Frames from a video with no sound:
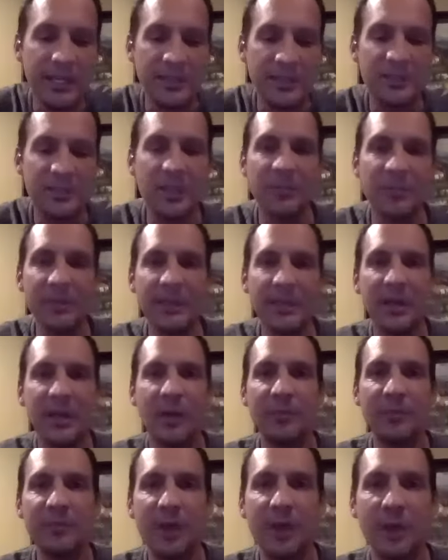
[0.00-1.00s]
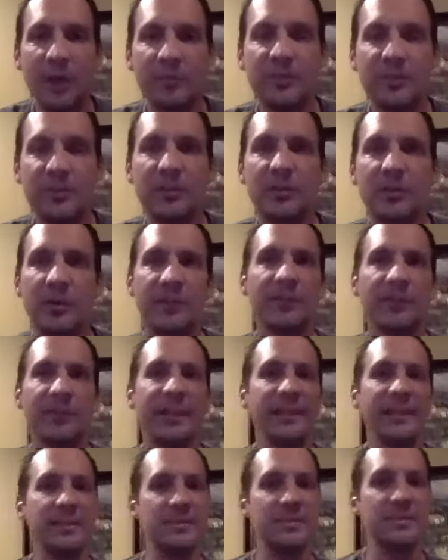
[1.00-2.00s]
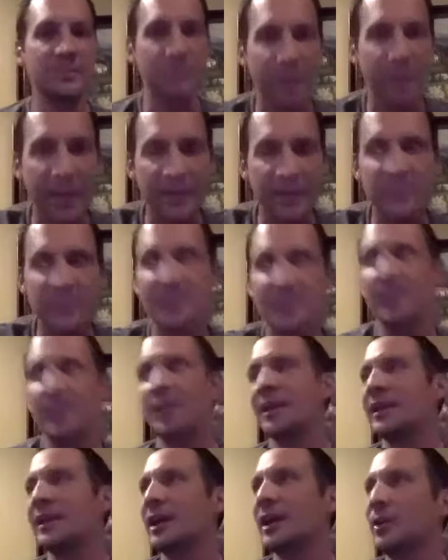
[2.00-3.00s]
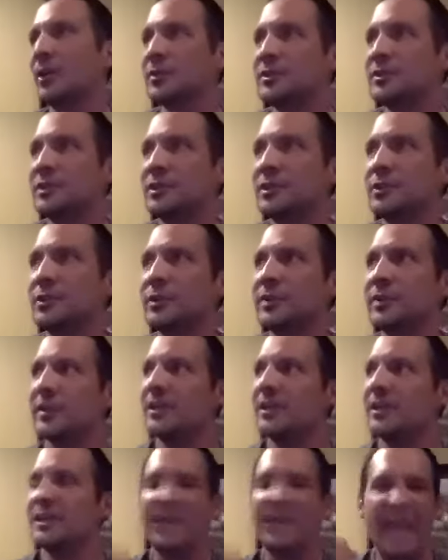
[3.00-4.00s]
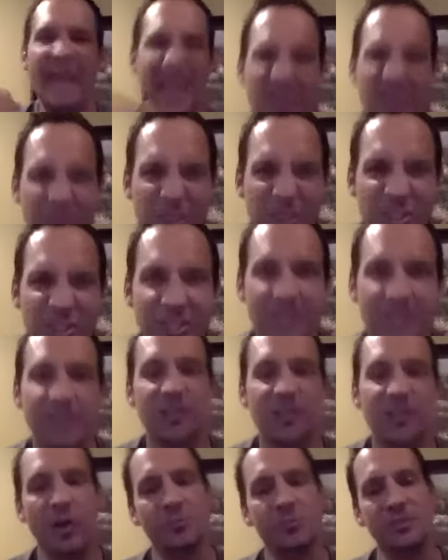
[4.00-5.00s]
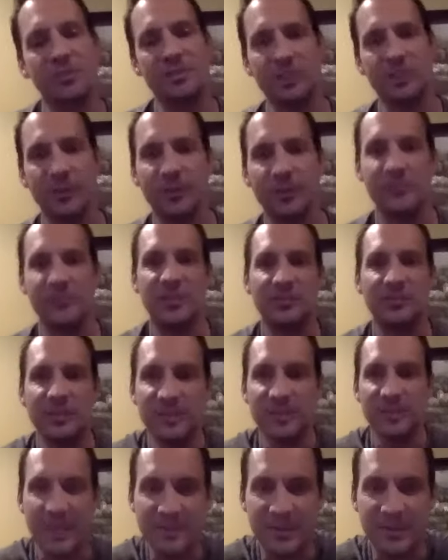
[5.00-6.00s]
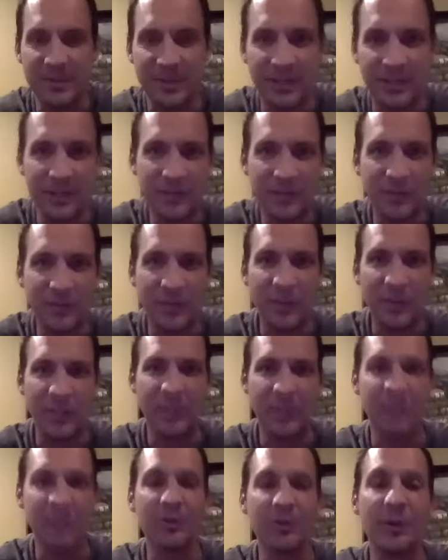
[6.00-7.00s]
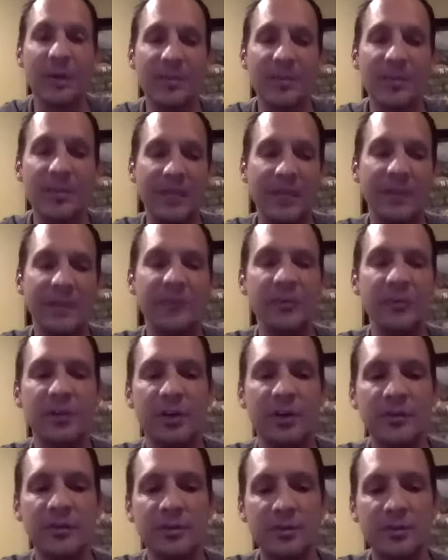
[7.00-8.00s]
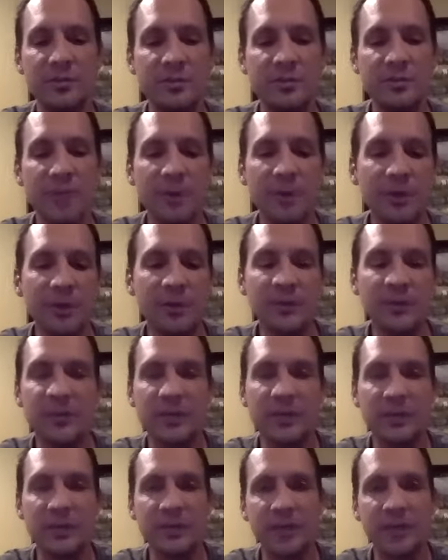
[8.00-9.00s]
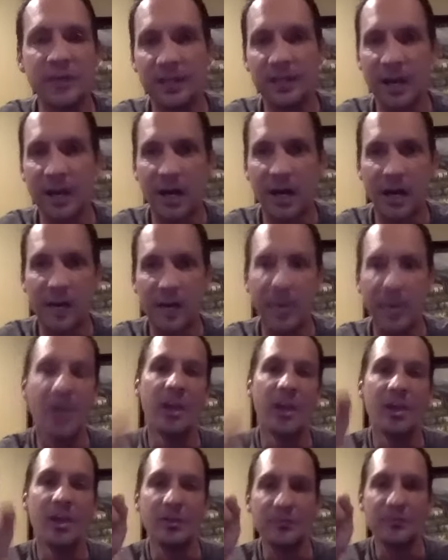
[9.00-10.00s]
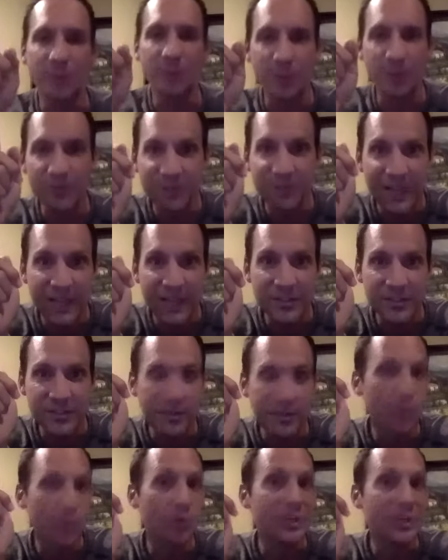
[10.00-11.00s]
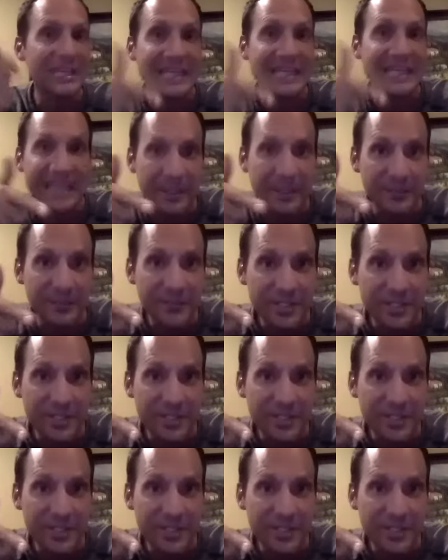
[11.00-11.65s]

something to help help deal with like stress and help to deal with energy and help to deal with these different types of things. So I'm not gonna give it away, but if you go to tonylucero.com forward slash the word gift,